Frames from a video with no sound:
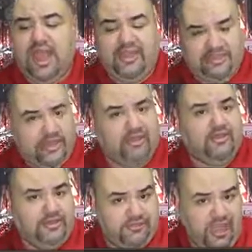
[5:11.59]
I think
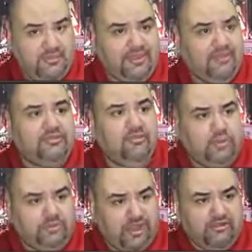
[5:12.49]
the zombies
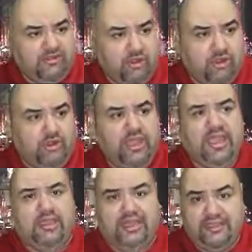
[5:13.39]
will play a role
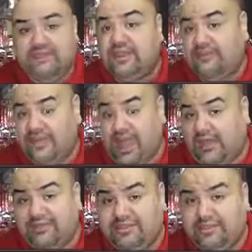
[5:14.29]
in evening the
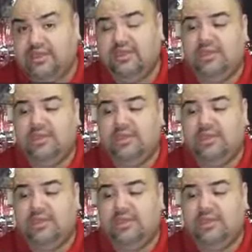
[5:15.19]
odds,